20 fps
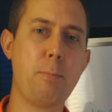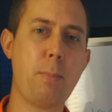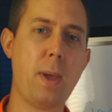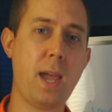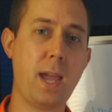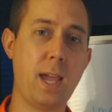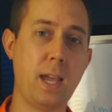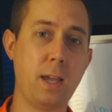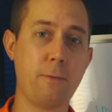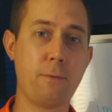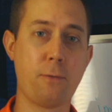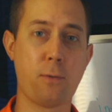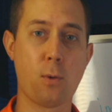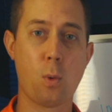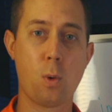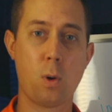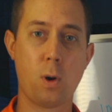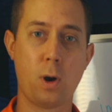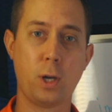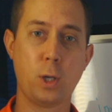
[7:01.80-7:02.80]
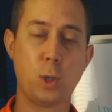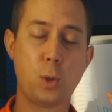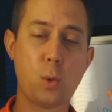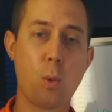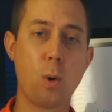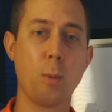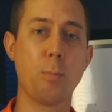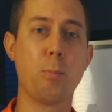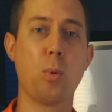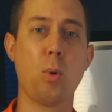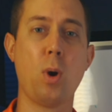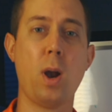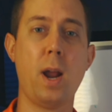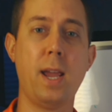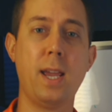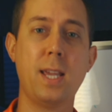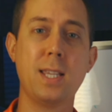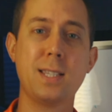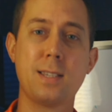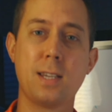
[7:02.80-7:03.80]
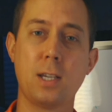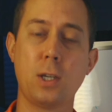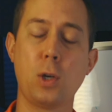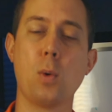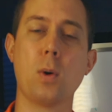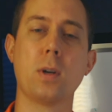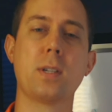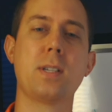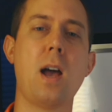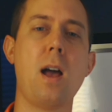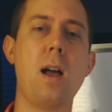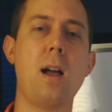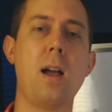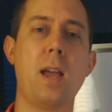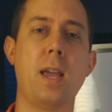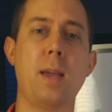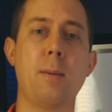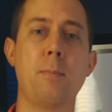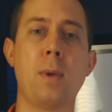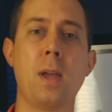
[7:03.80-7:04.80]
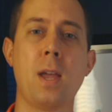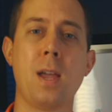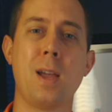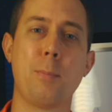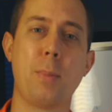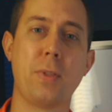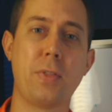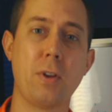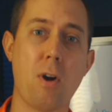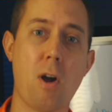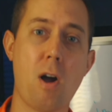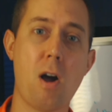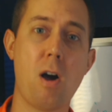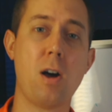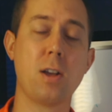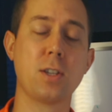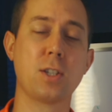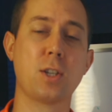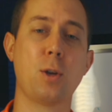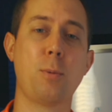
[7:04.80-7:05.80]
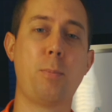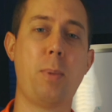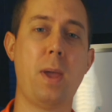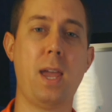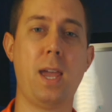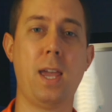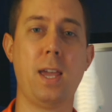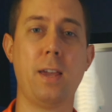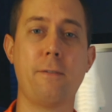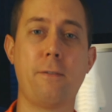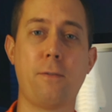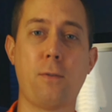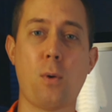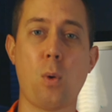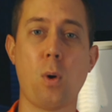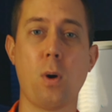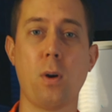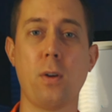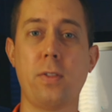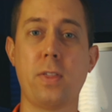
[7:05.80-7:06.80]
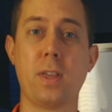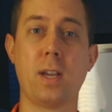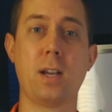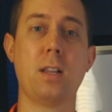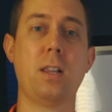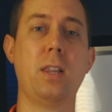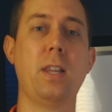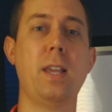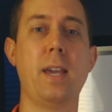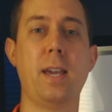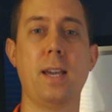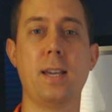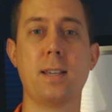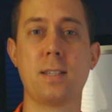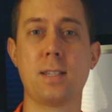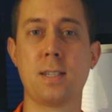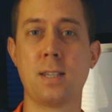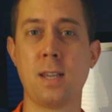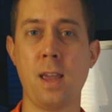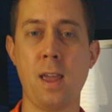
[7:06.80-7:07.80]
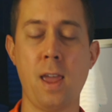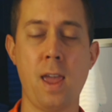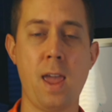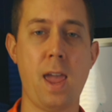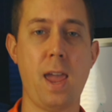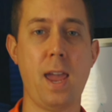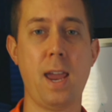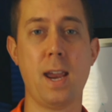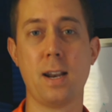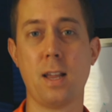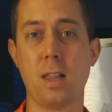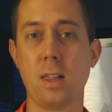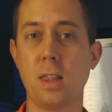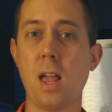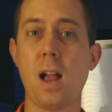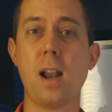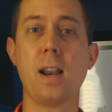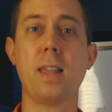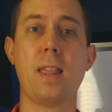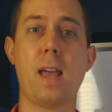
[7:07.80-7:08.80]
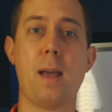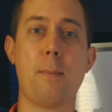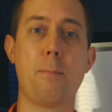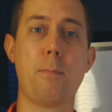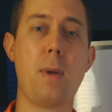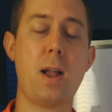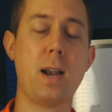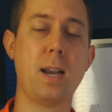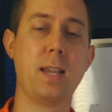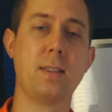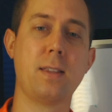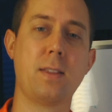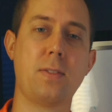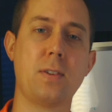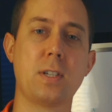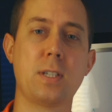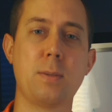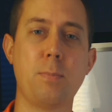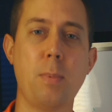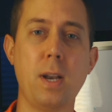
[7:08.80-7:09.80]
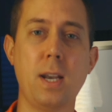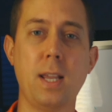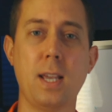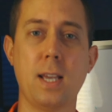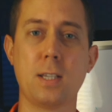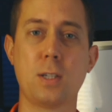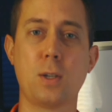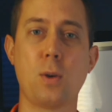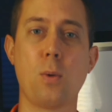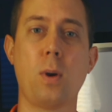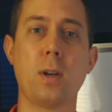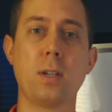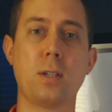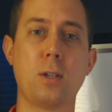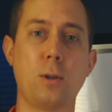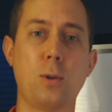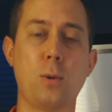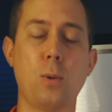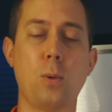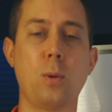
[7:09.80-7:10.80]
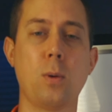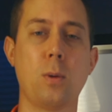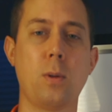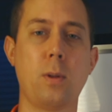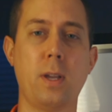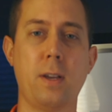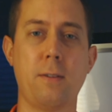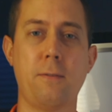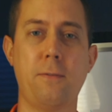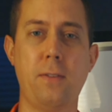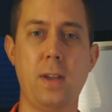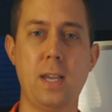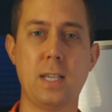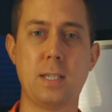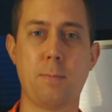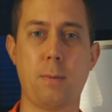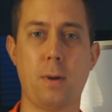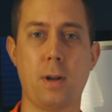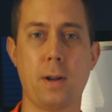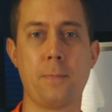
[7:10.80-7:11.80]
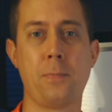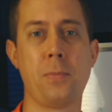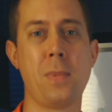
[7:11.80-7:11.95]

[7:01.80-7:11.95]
paying for your brains and your time, but they're also paying for the clicks, and a lot of that money that they're spending is going to Google and Facebook.